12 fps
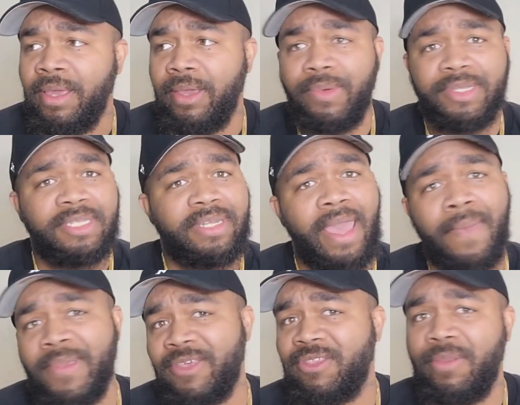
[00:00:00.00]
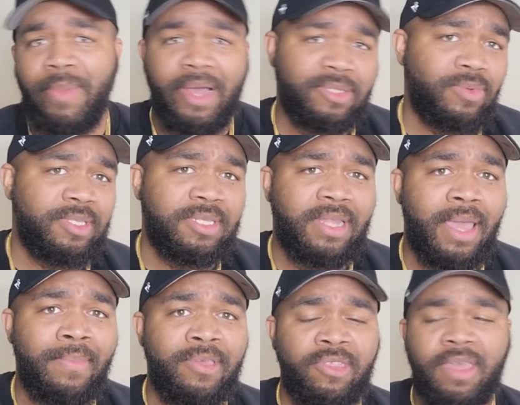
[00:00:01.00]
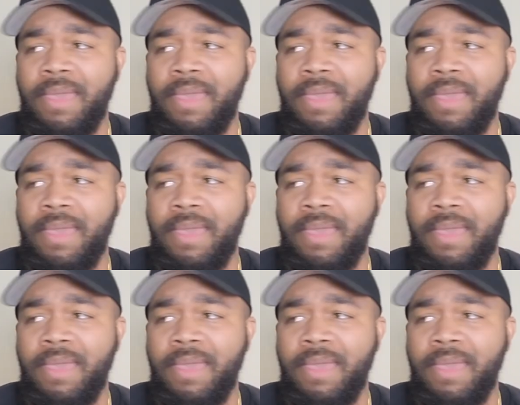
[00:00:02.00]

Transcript: It wasn't damaged. The box wasn't damaged.